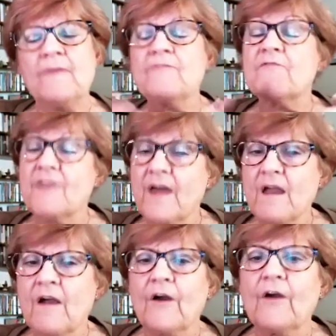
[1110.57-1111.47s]
and
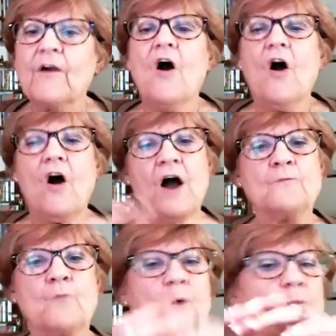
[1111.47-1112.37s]
there,
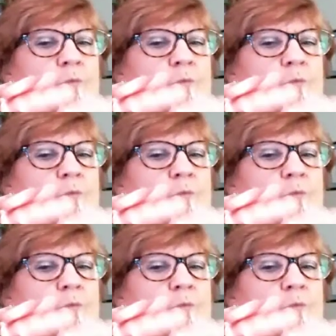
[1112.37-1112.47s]
on what would